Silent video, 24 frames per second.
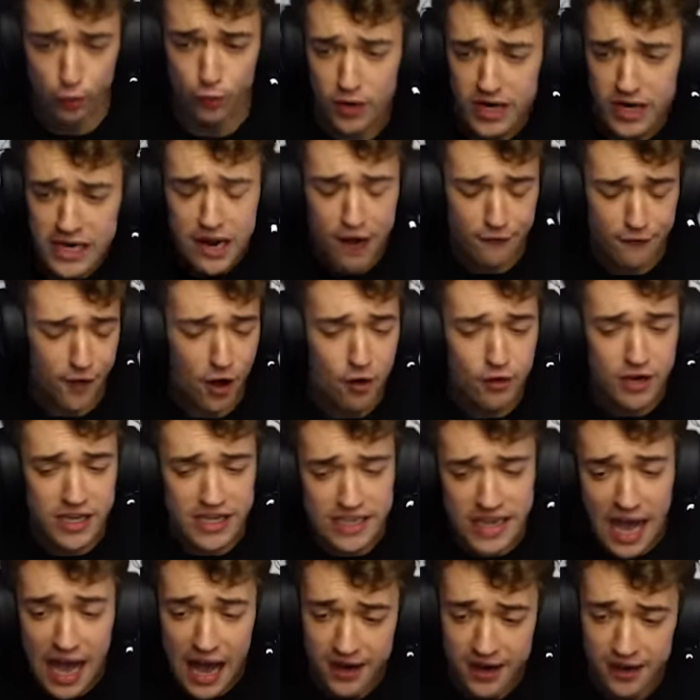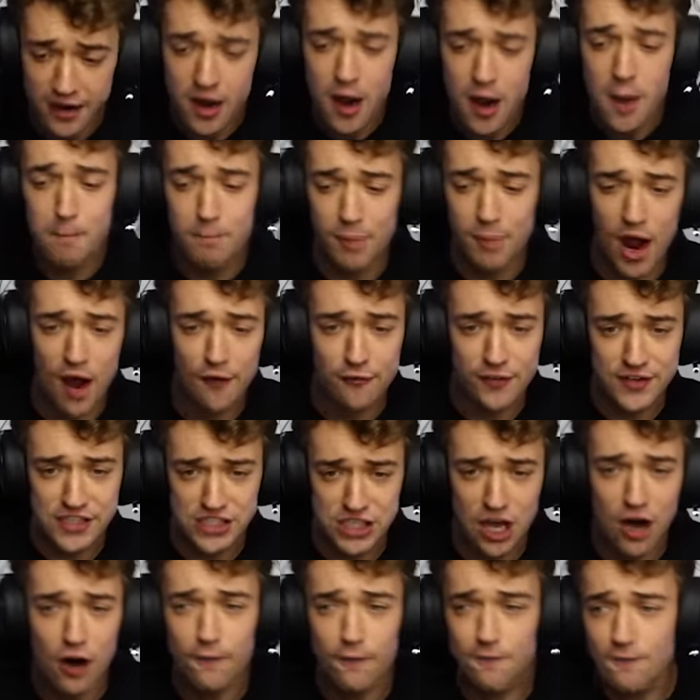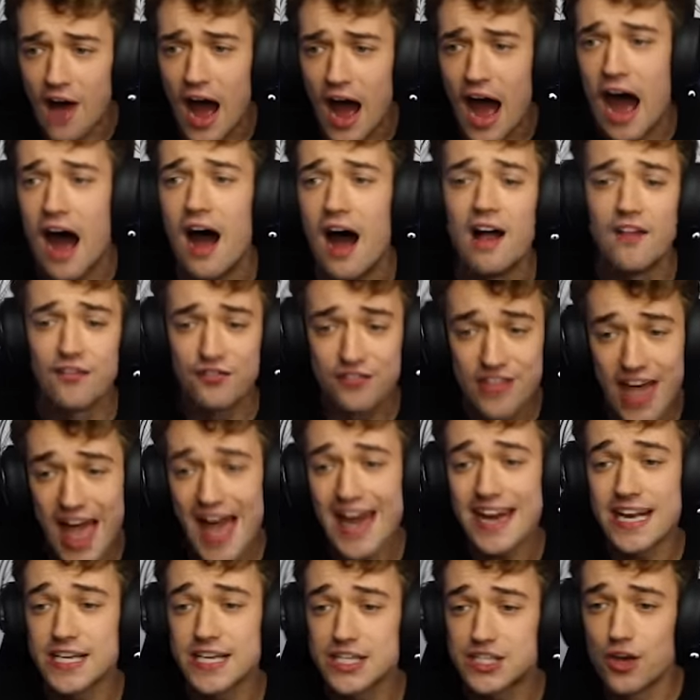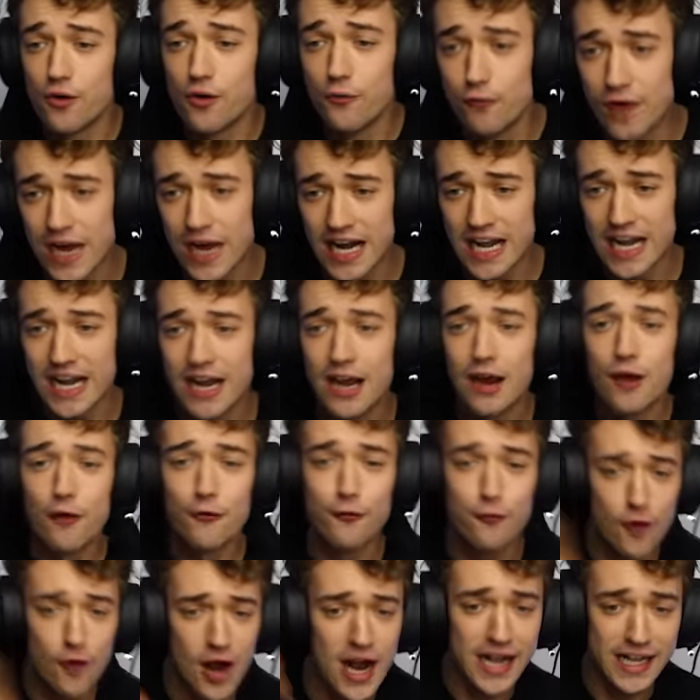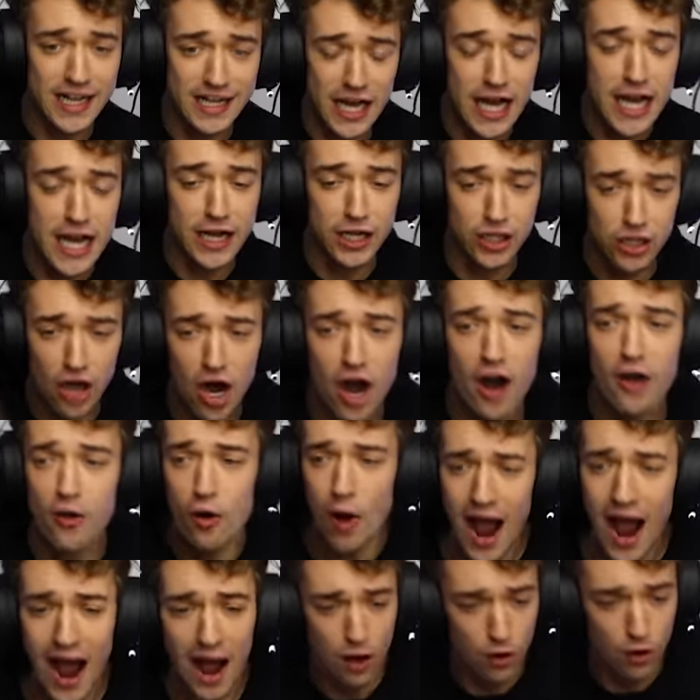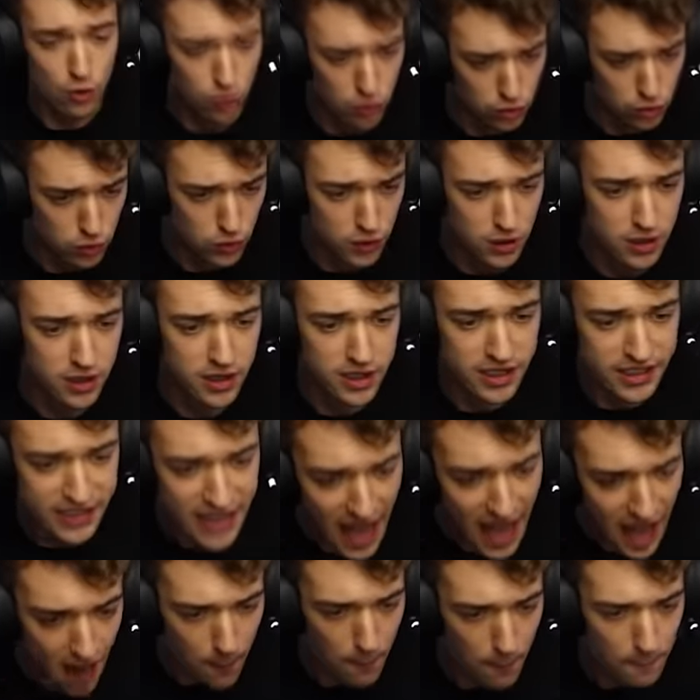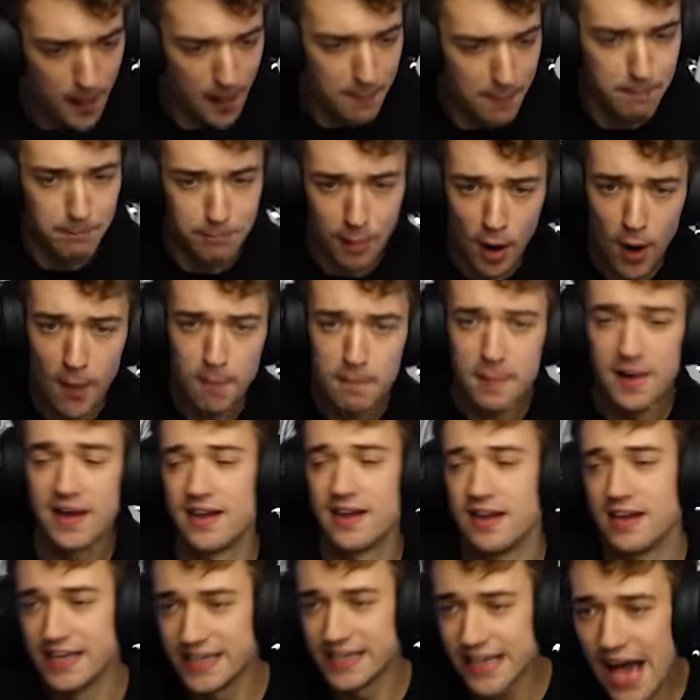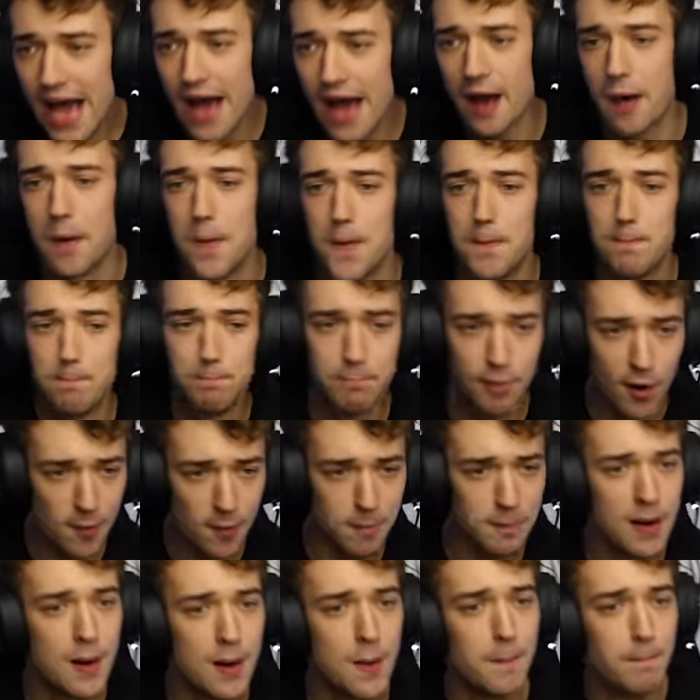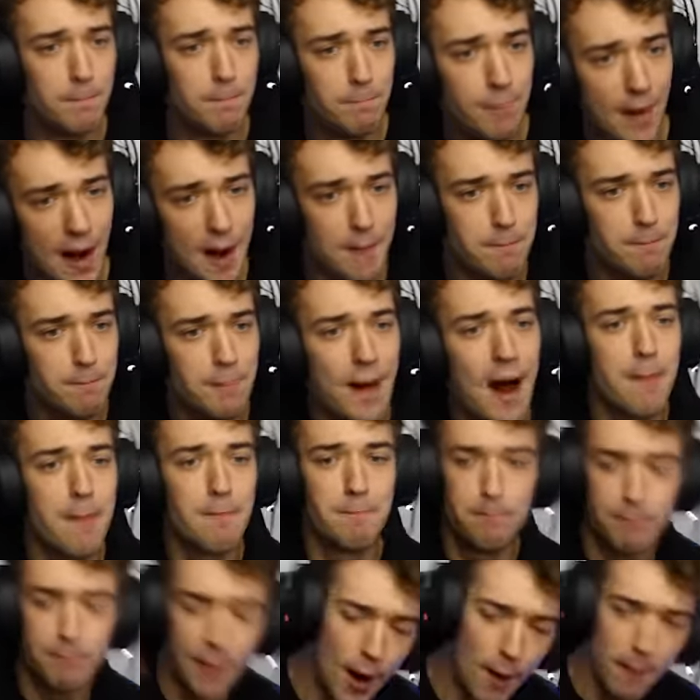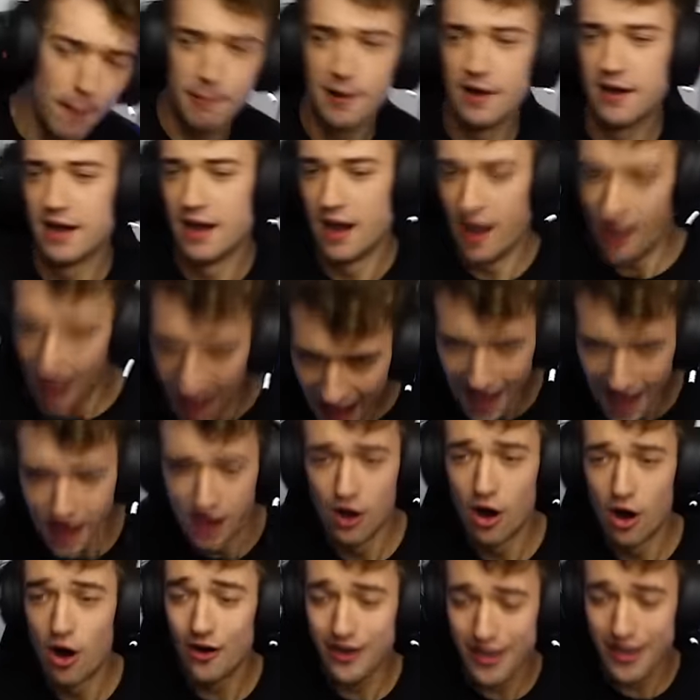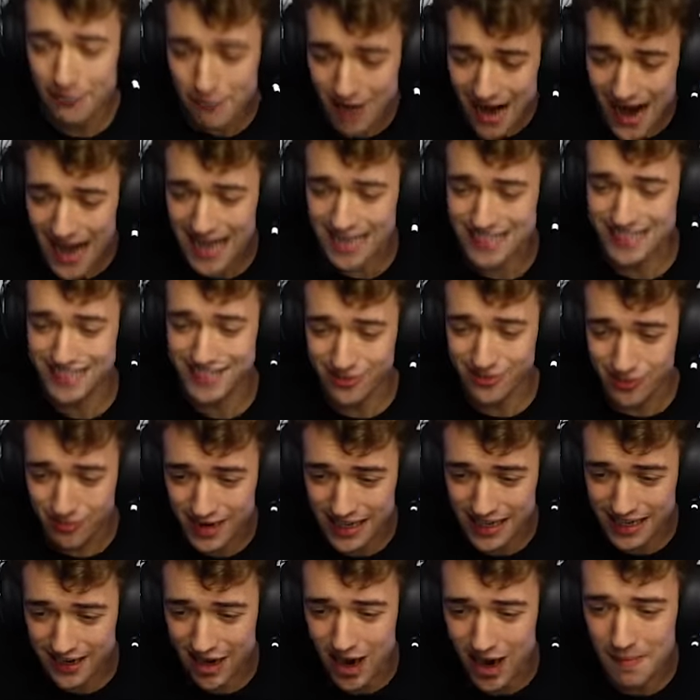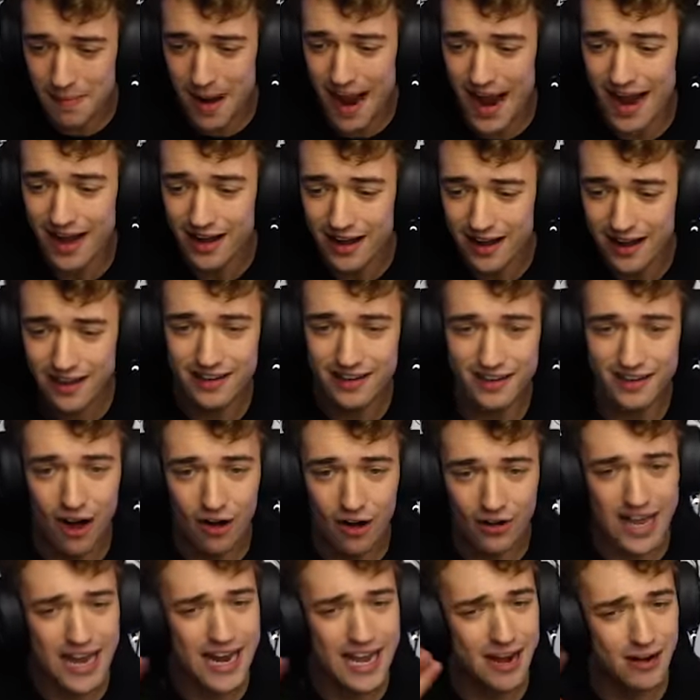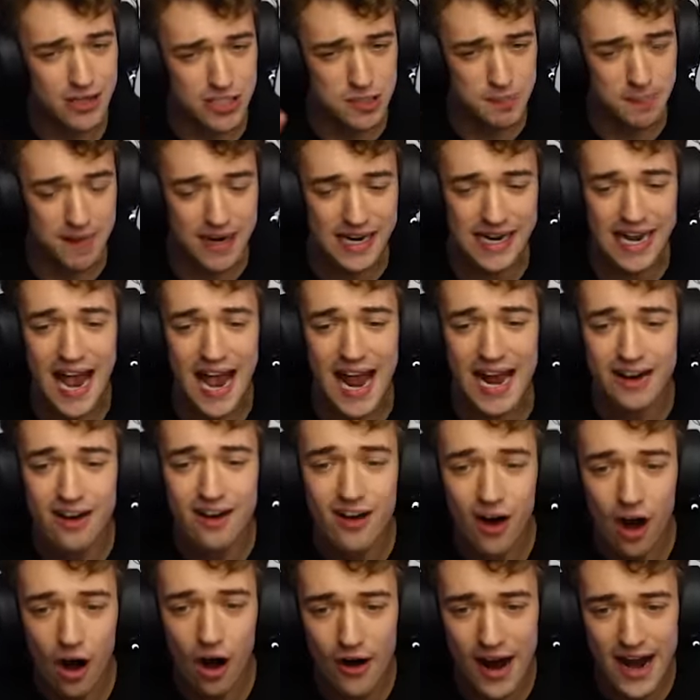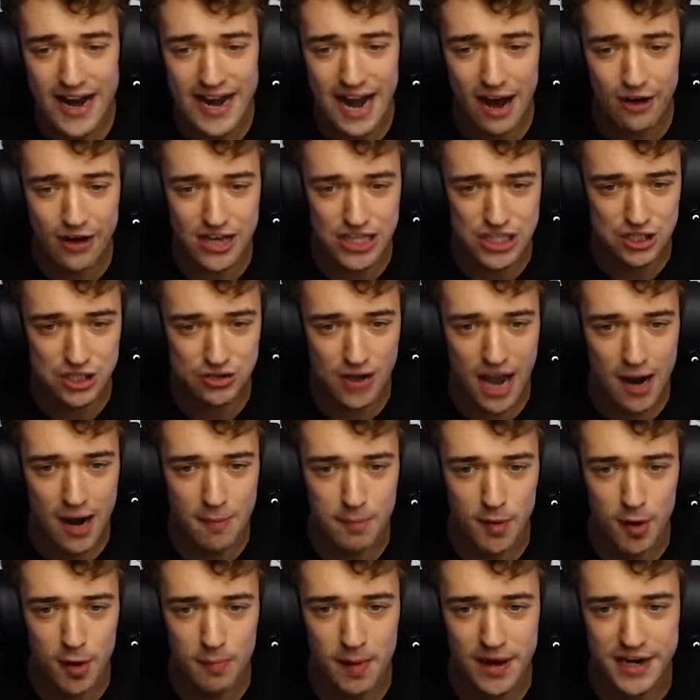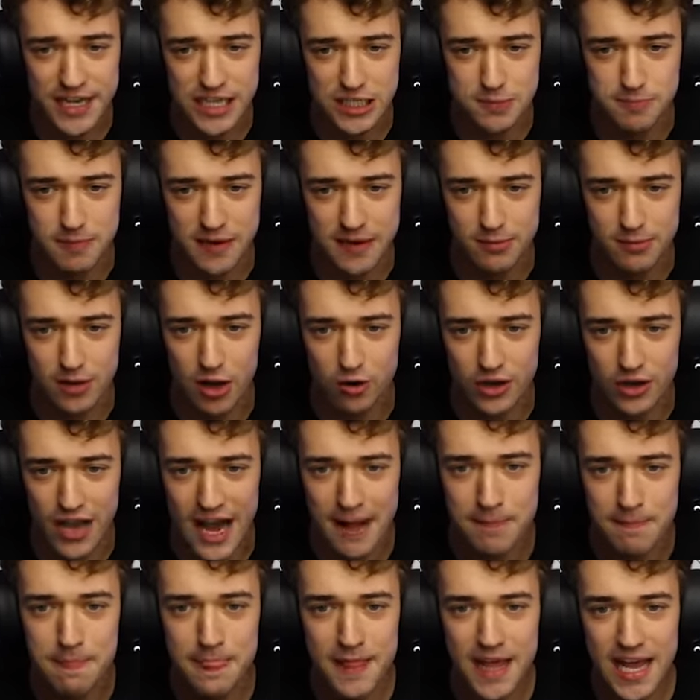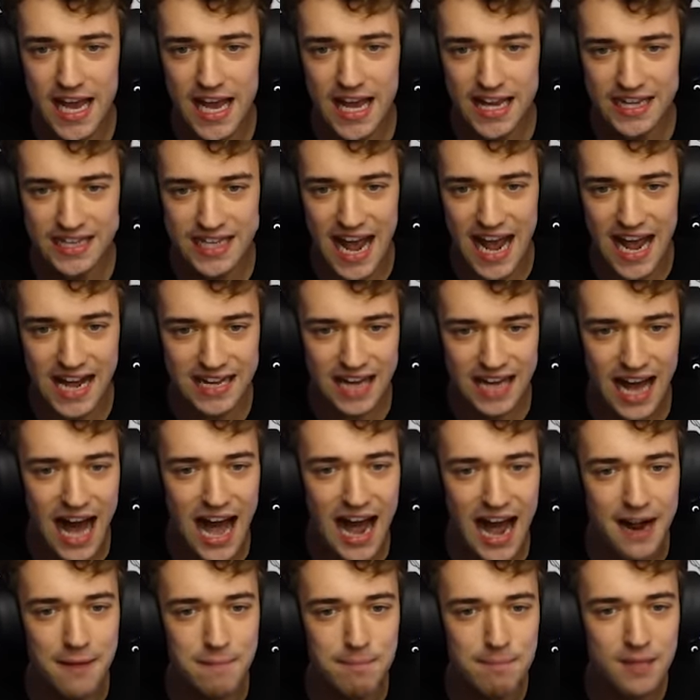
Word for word: We have only gotten perfect so far. That is really freaking good. Ha! Hoo! Yeah, ba, boop! Yeah, boop! Ba, ba, boop! Ha! Okay, we're actually doing really good, man. Okay, that was a bit late. All right, now let's try to poop on these people, okay? Hit that guy.